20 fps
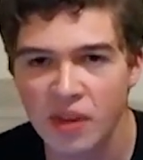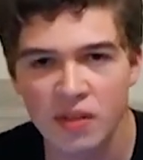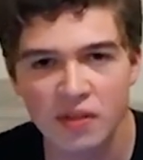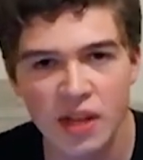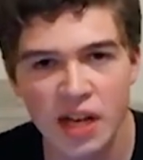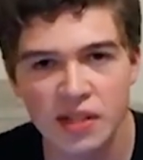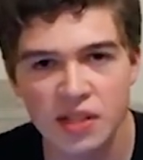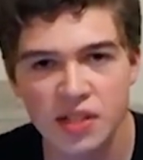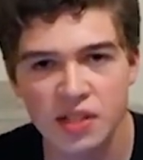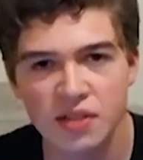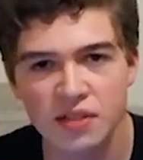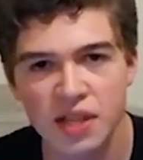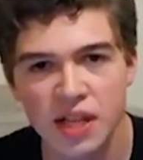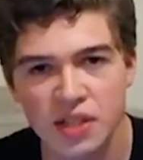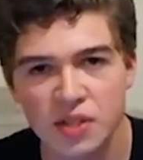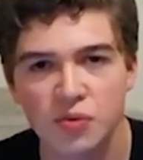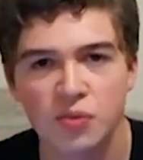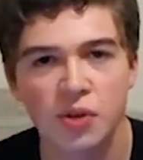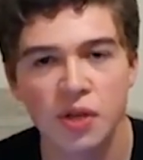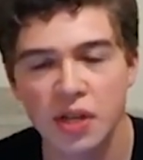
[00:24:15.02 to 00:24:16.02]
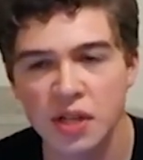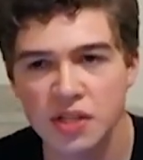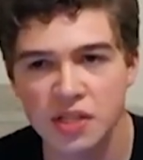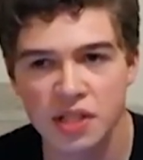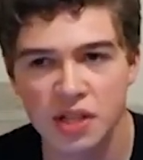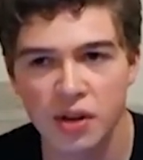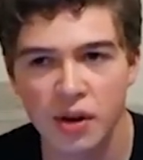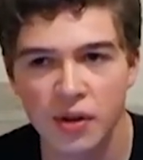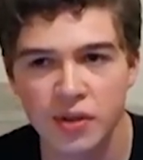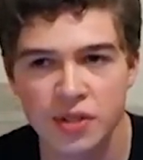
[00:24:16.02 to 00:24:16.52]
that's a really good
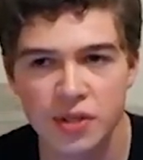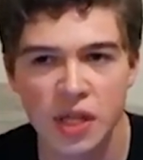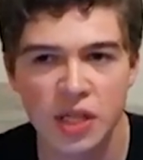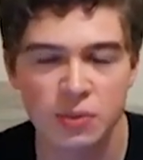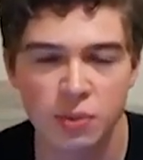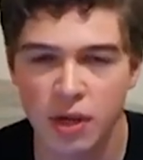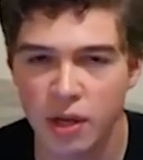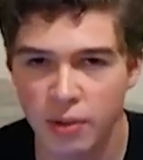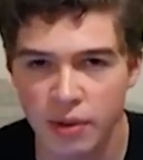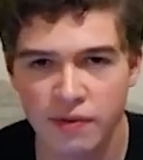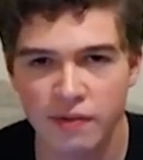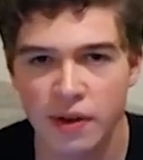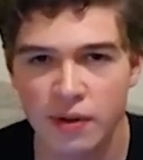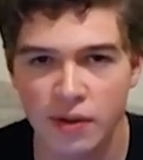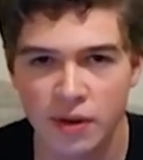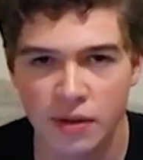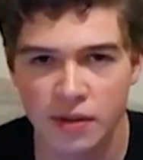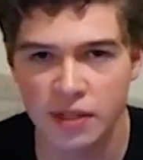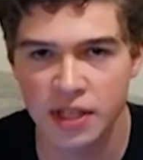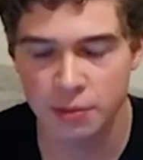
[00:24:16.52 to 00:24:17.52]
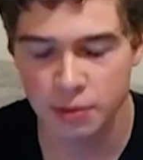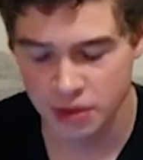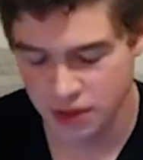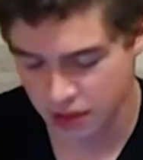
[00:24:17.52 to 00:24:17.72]
cereal, so that's probably my favorite type of